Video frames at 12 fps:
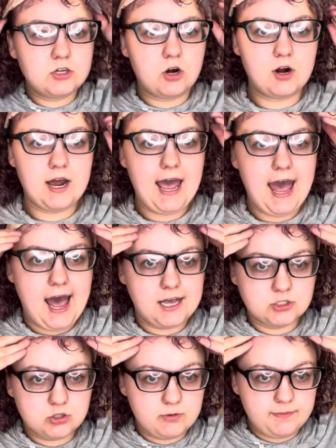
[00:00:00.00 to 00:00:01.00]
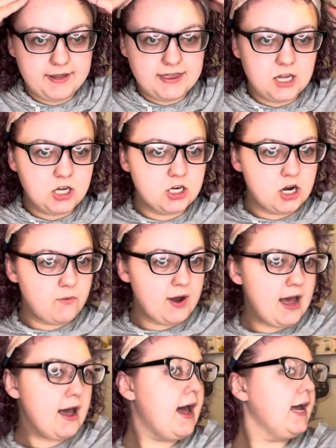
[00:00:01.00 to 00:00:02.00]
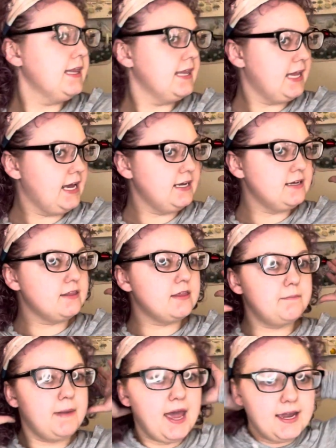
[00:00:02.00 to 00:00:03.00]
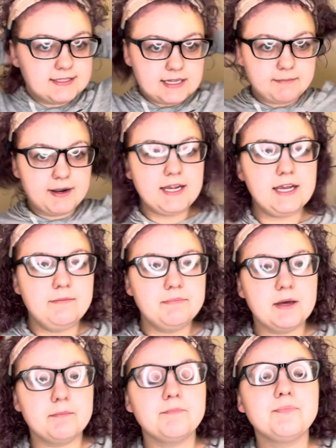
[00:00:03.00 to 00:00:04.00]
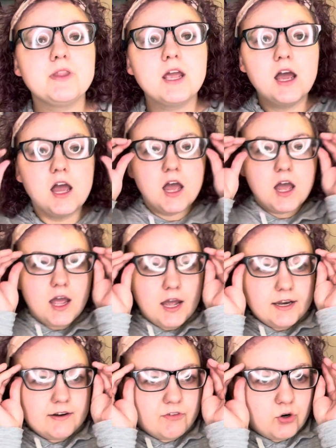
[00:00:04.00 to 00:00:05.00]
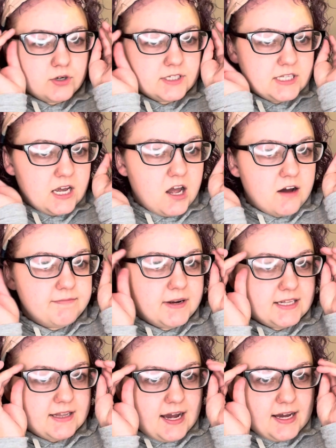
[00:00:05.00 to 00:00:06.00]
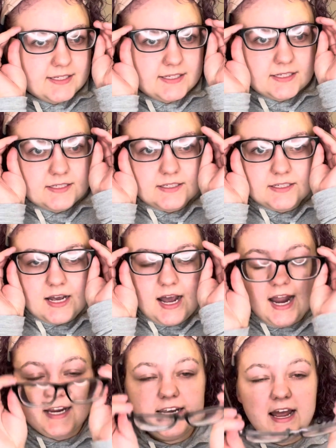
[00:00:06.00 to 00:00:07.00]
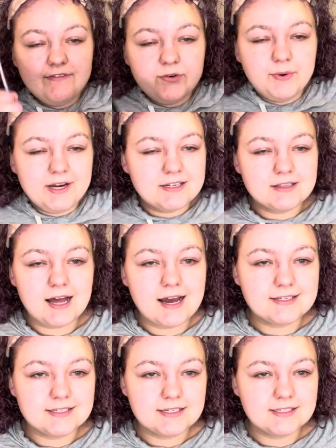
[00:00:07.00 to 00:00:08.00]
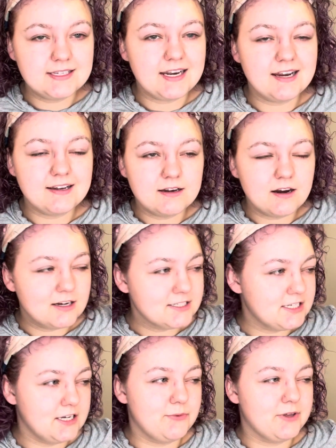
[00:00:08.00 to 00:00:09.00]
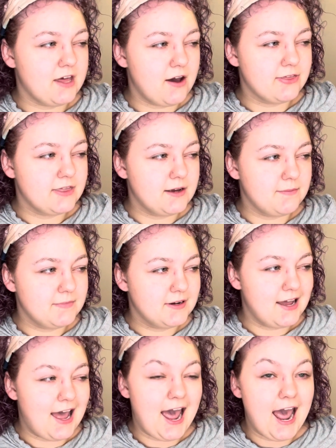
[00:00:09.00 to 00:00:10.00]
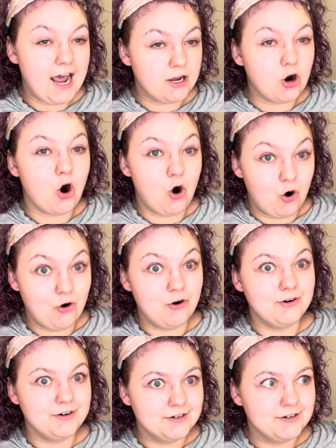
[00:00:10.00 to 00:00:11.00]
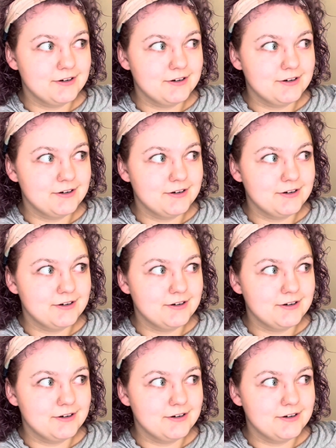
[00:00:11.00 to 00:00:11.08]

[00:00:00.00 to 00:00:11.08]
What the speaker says: are a hassle, but you know what? I like the bangs. I might keep them. And of course, take off my glasses. I never wear glasses and I cannot see without them at all.